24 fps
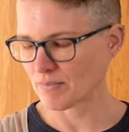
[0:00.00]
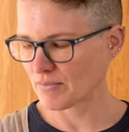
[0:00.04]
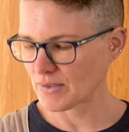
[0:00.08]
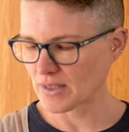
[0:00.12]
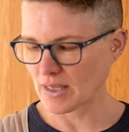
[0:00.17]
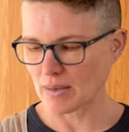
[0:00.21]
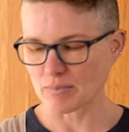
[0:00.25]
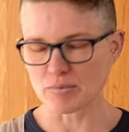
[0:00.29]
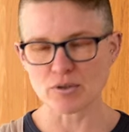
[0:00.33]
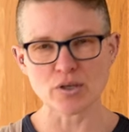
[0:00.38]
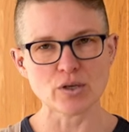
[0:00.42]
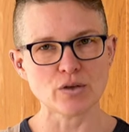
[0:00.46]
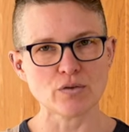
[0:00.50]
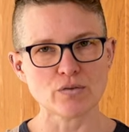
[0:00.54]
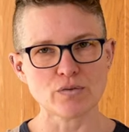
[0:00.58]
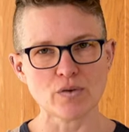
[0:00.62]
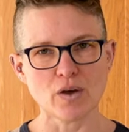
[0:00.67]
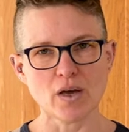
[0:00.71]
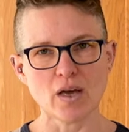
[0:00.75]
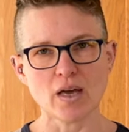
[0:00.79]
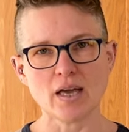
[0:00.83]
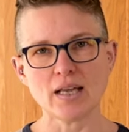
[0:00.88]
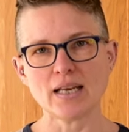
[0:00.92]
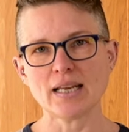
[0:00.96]
It's absolutely
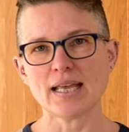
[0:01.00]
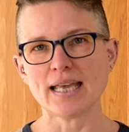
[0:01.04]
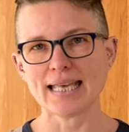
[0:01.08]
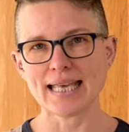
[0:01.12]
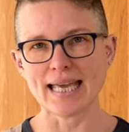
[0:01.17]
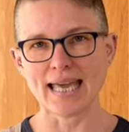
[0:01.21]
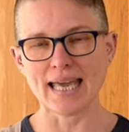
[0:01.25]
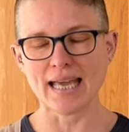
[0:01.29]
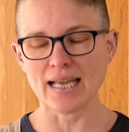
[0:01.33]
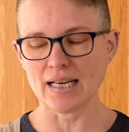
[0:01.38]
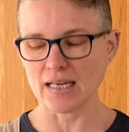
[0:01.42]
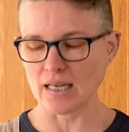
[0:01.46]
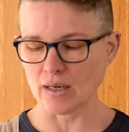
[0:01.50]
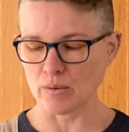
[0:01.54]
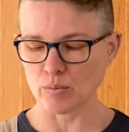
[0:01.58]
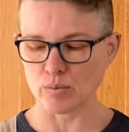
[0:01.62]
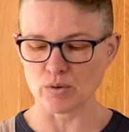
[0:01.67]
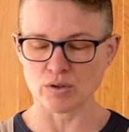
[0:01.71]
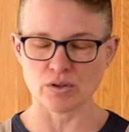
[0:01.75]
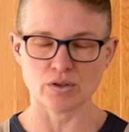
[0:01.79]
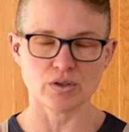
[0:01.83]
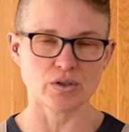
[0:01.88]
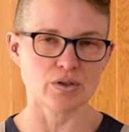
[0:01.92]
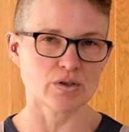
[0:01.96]
fine. Again, I
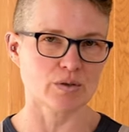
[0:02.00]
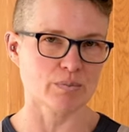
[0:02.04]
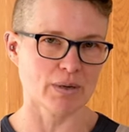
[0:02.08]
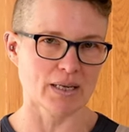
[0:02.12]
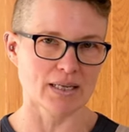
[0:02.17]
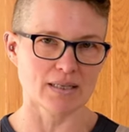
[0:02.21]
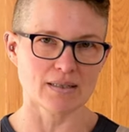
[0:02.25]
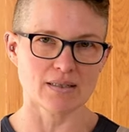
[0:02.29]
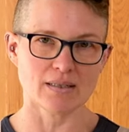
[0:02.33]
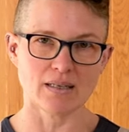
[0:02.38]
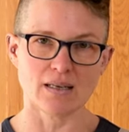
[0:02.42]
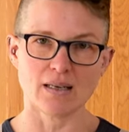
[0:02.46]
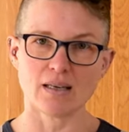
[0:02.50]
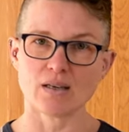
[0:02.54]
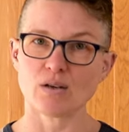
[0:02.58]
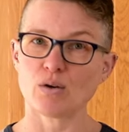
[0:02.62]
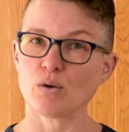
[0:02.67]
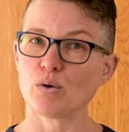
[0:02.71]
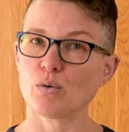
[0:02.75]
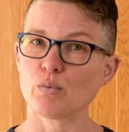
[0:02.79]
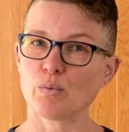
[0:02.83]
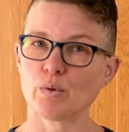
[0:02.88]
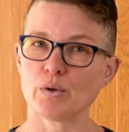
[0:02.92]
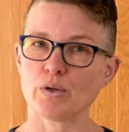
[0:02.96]
wouldn't use plastic
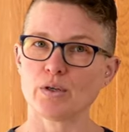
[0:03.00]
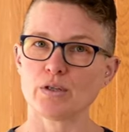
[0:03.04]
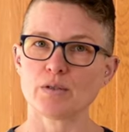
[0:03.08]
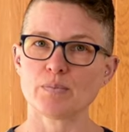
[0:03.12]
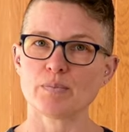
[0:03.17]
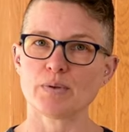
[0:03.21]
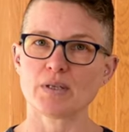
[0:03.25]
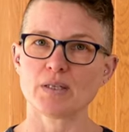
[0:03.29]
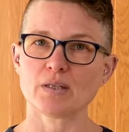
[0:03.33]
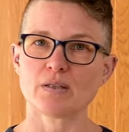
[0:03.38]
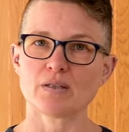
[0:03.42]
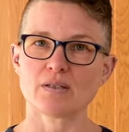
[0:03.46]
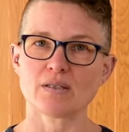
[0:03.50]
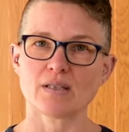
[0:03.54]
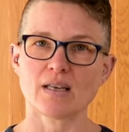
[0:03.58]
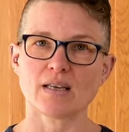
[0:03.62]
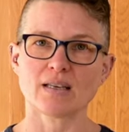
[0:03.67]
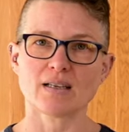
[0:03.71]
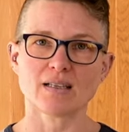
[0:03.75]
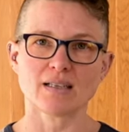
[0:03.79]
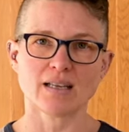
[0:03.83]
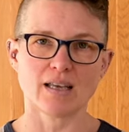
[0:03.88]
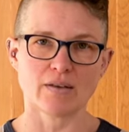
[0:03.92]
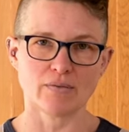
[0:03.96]
or wood because they
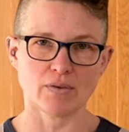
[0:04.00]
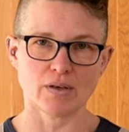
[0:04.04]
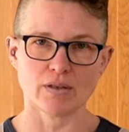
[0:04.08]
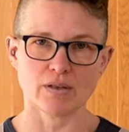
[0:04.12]
can have